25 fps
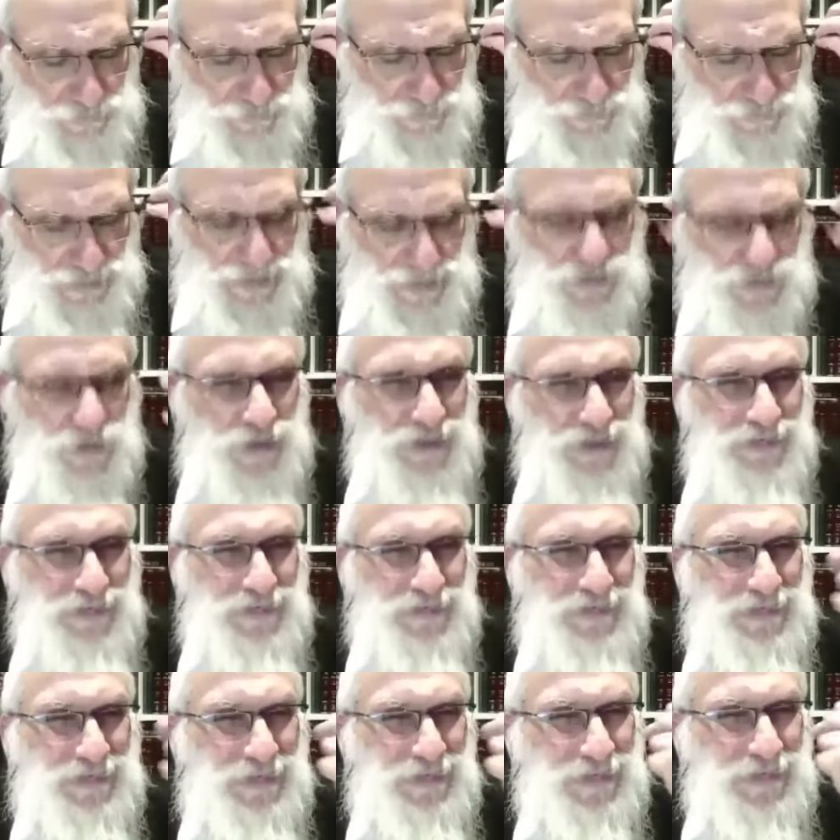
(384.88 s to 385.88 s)
that
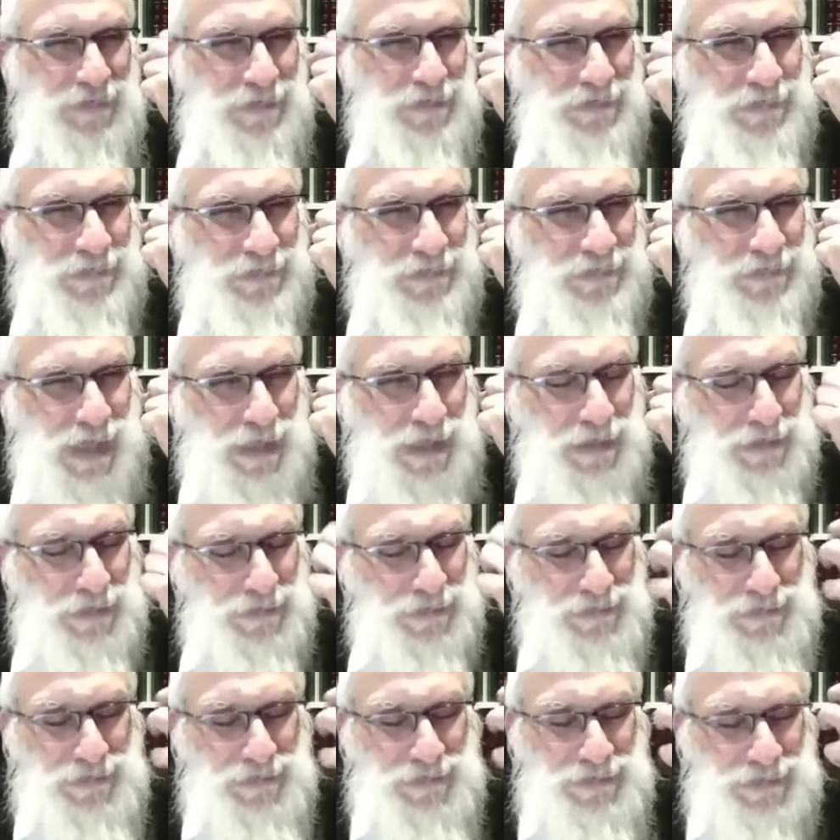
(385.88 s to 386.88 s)
she's not
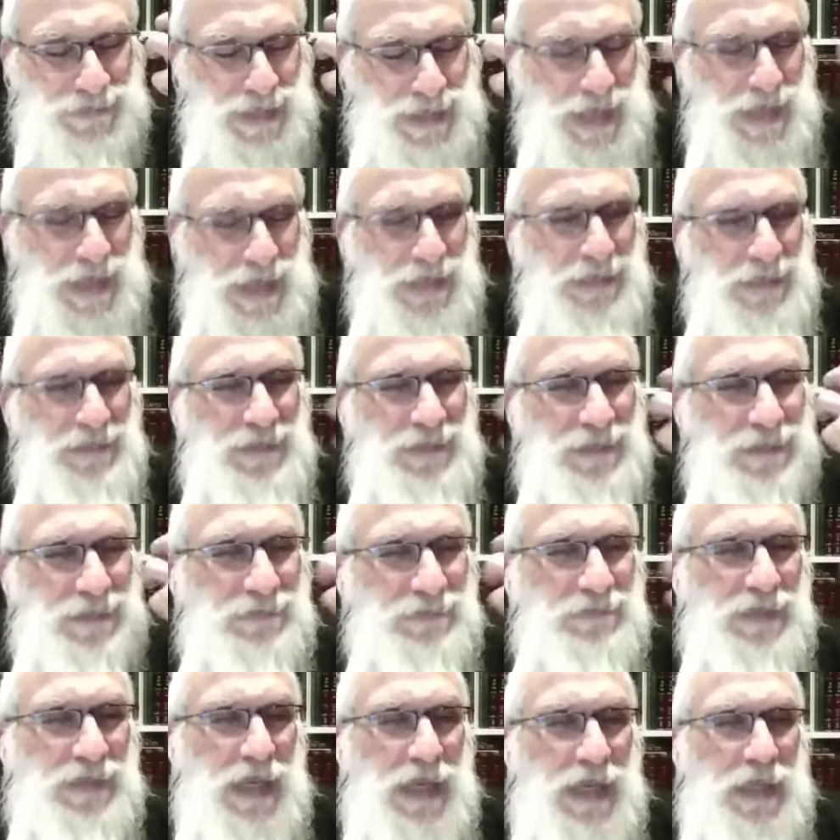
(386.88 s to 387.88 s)
denying the
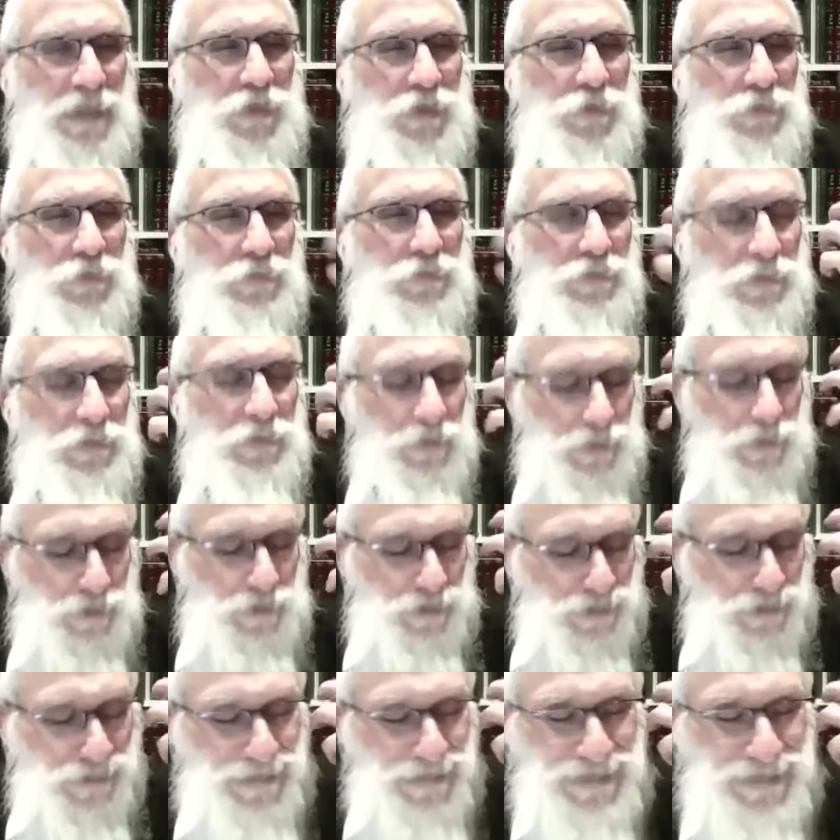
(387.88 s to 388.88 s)
entire
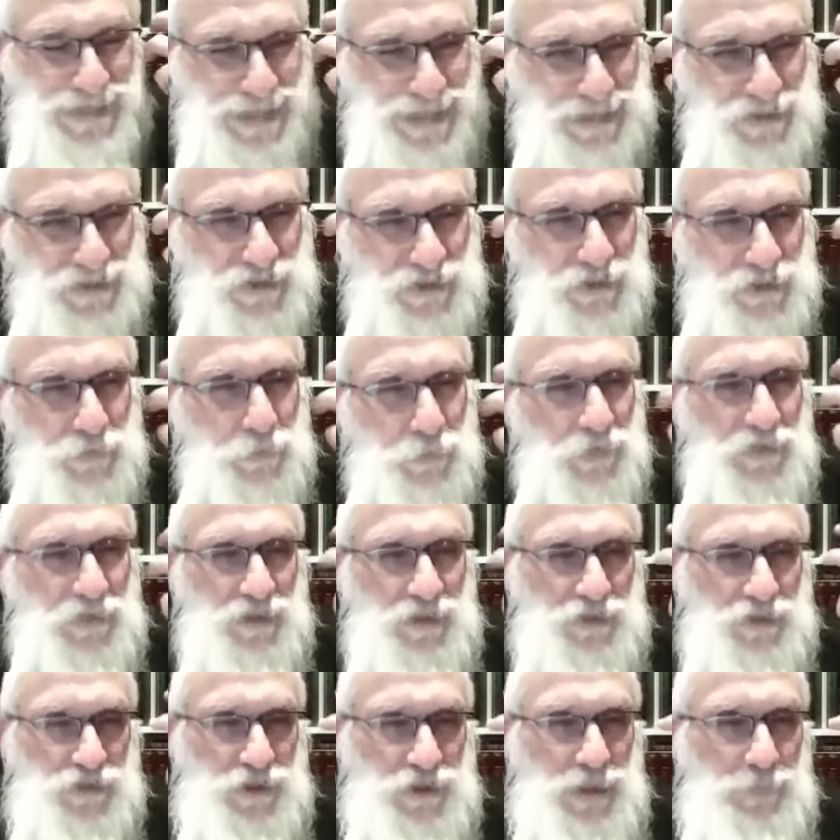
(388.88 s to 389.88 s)
connection with
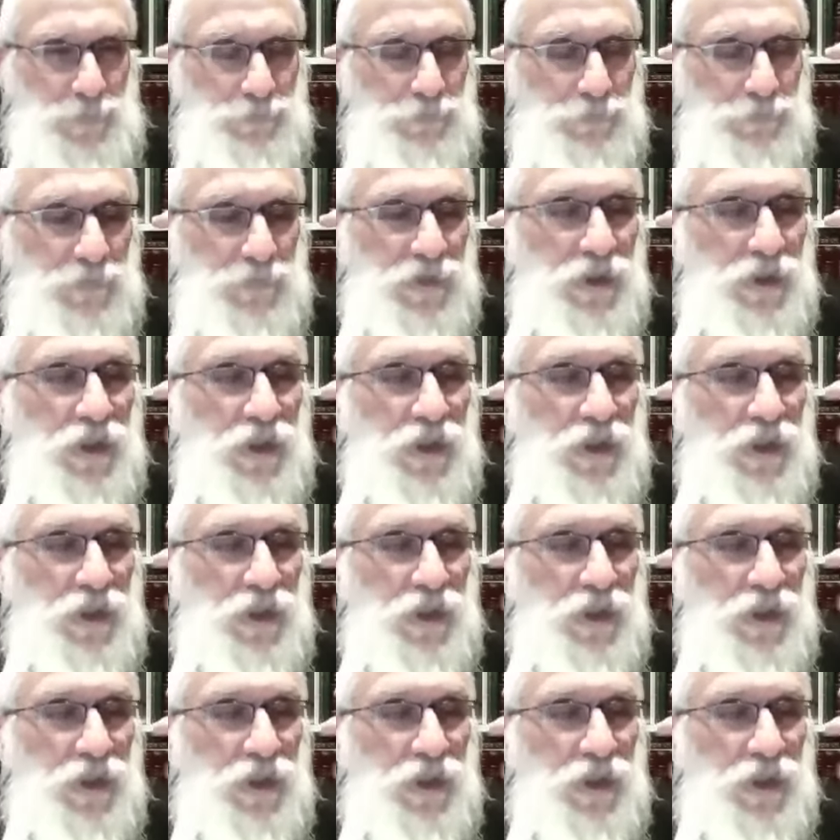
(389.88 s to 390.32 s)
Hashem,